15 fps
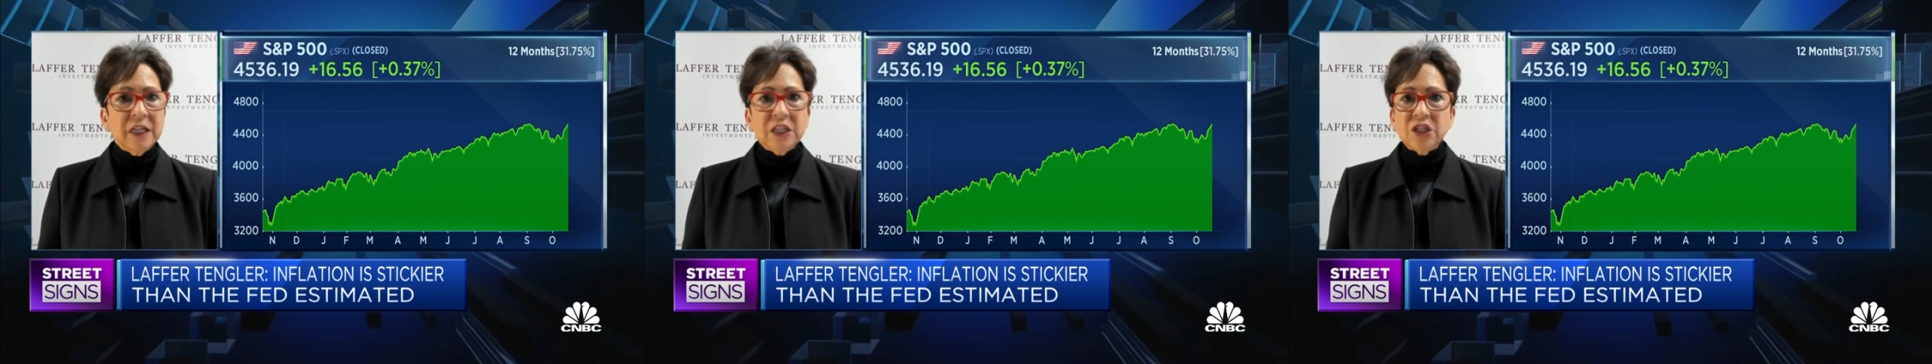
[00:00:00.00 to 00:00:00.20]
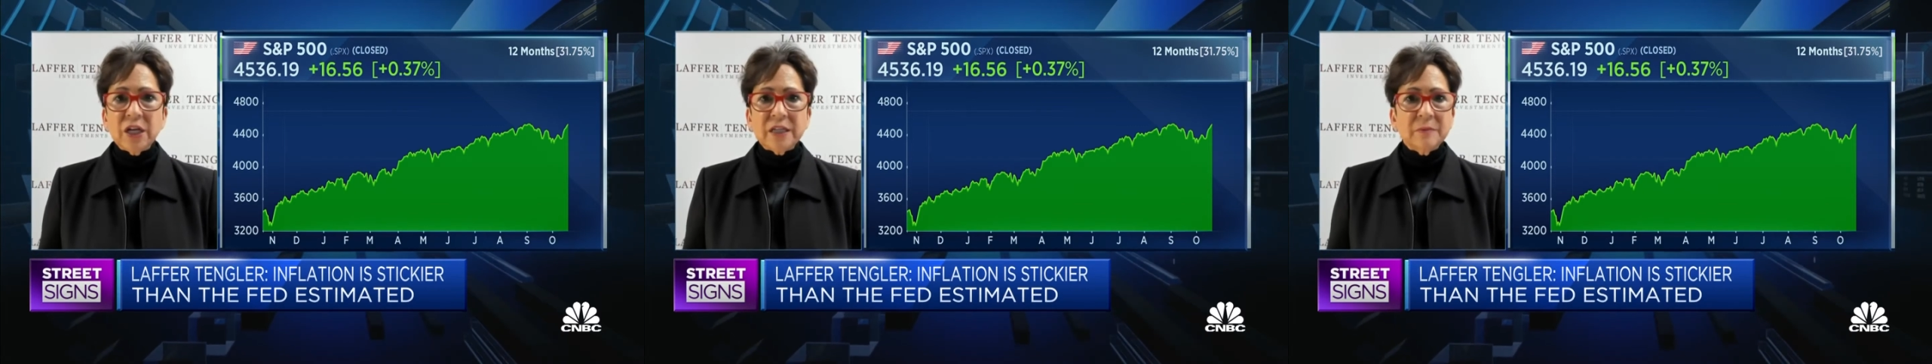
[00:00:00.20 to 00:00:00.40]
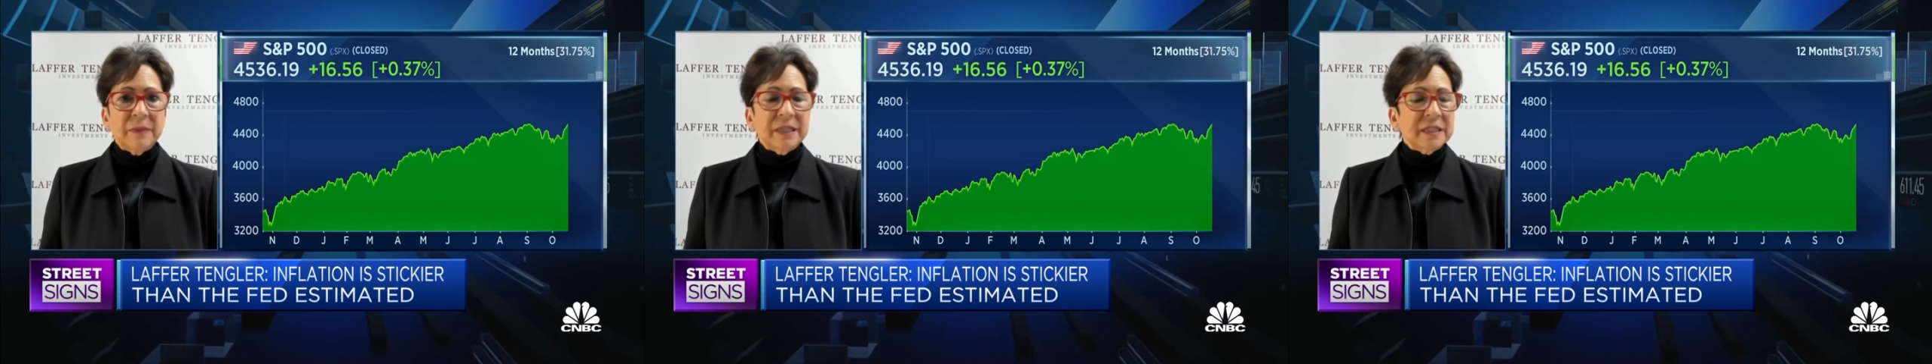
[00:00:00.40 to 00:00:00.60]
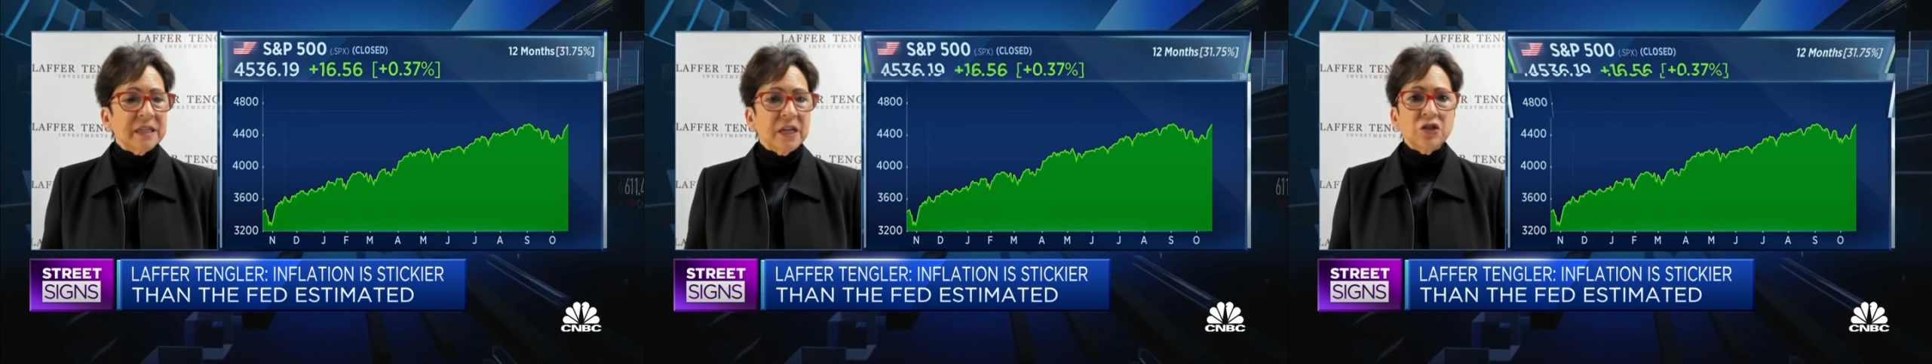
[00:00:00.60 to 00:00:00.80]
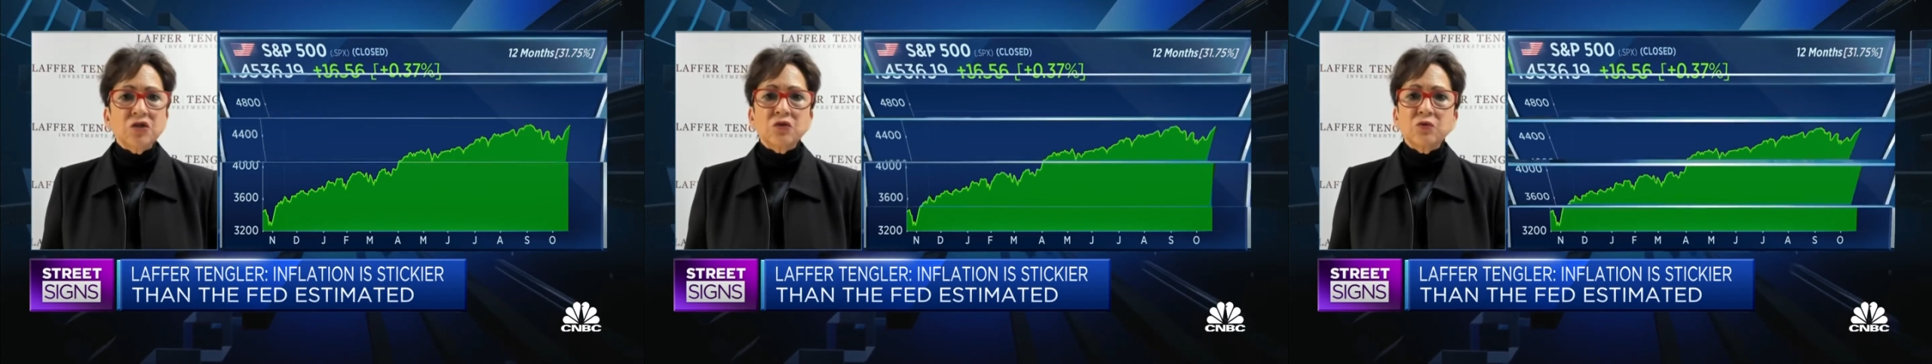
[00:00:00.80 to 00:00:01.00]
adjustments
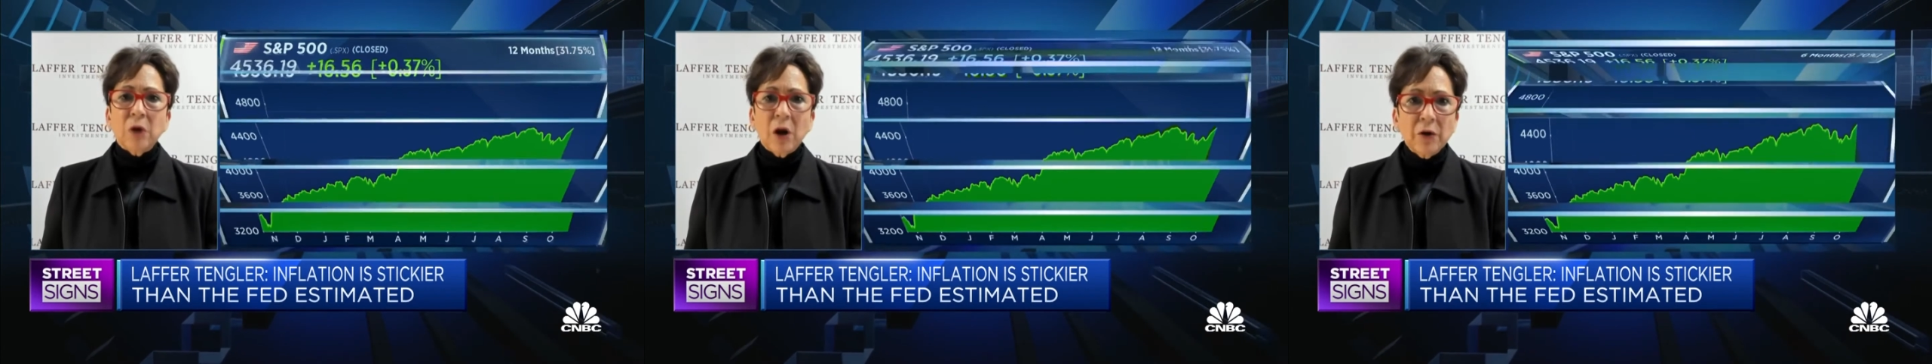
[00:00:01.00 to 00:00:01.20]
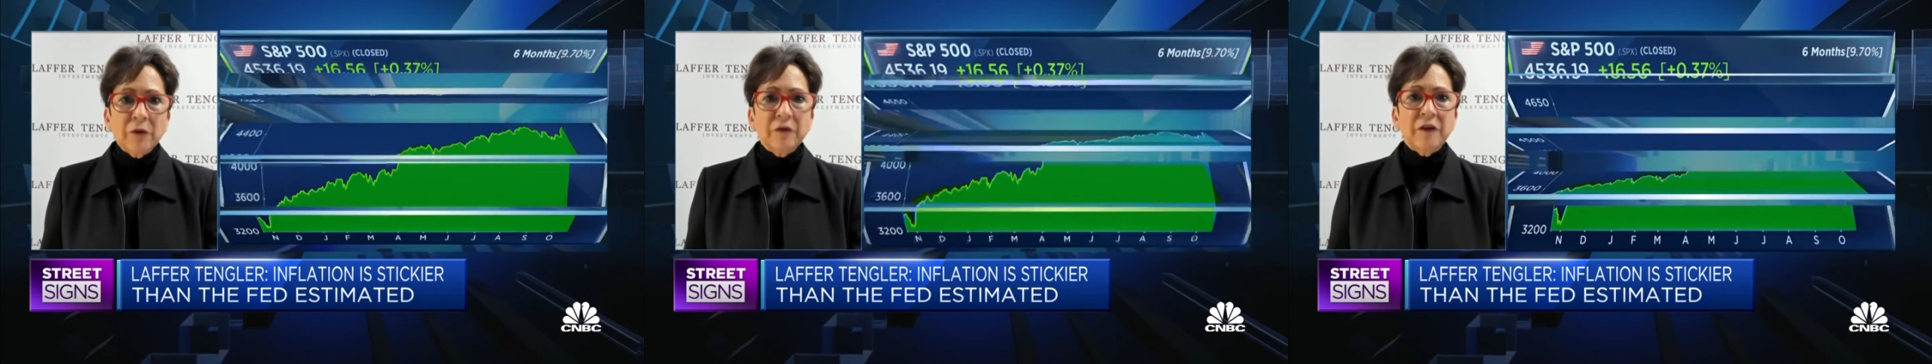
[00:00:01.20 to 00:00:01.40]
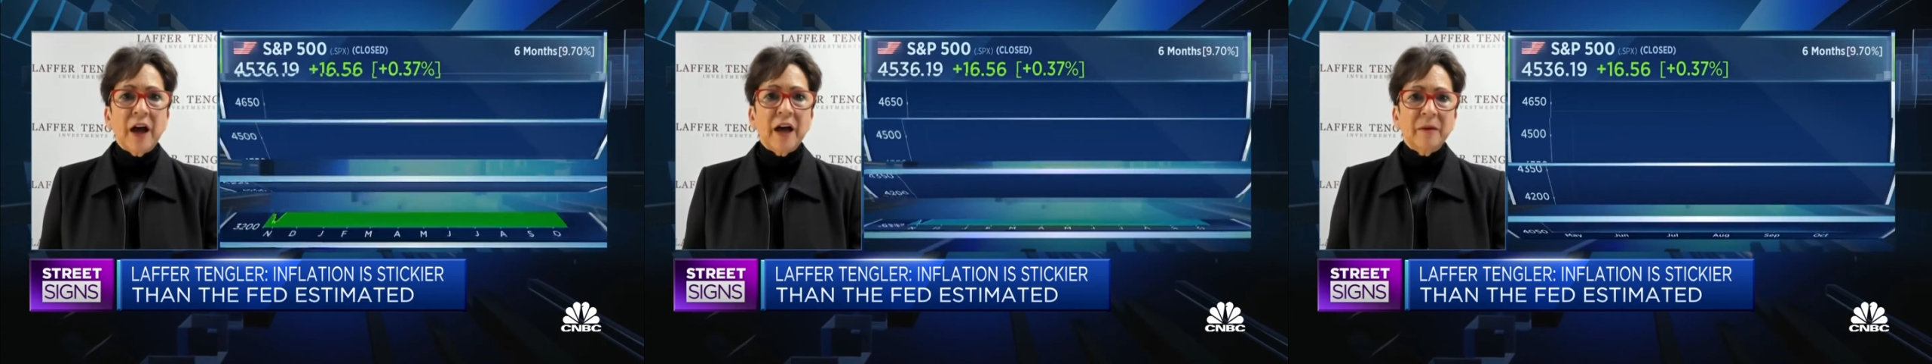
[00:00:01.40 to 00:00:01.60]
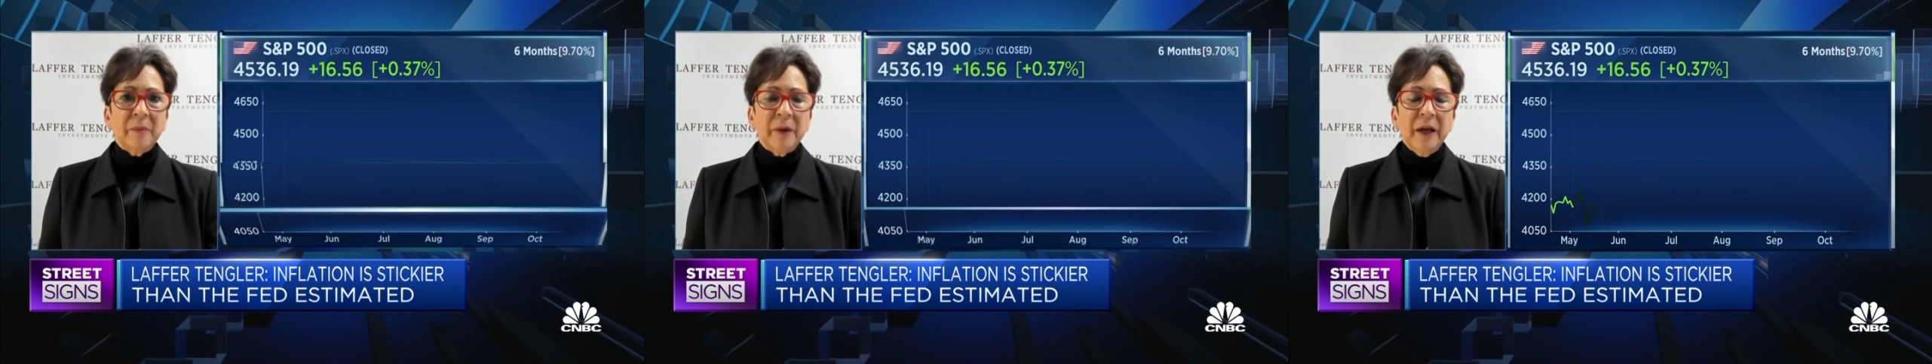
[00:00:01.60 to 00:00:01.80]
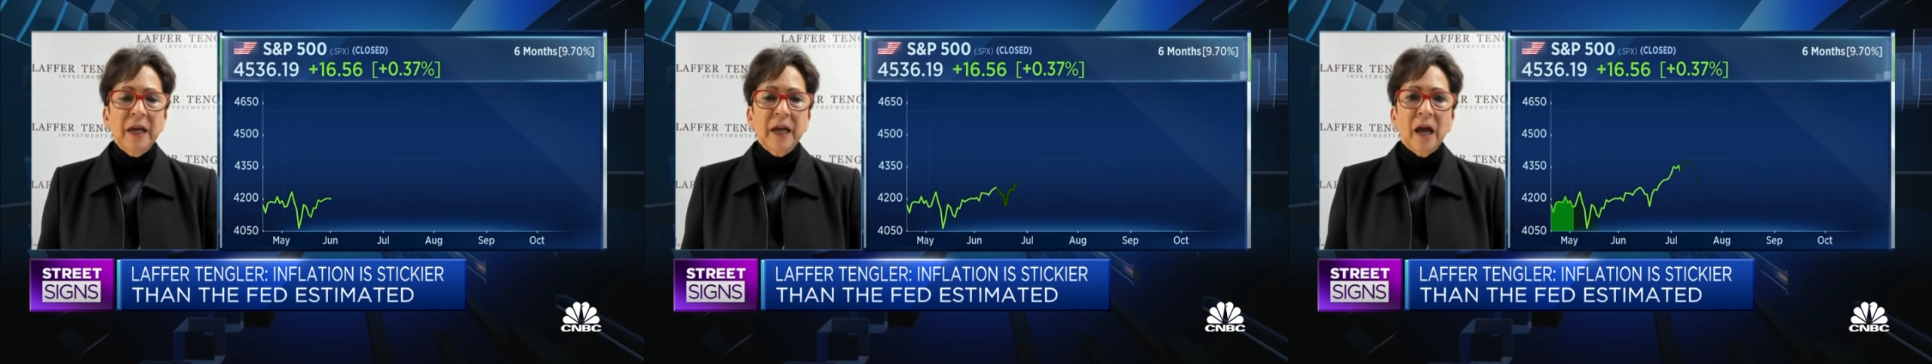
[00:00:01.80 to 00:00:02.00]
that drove up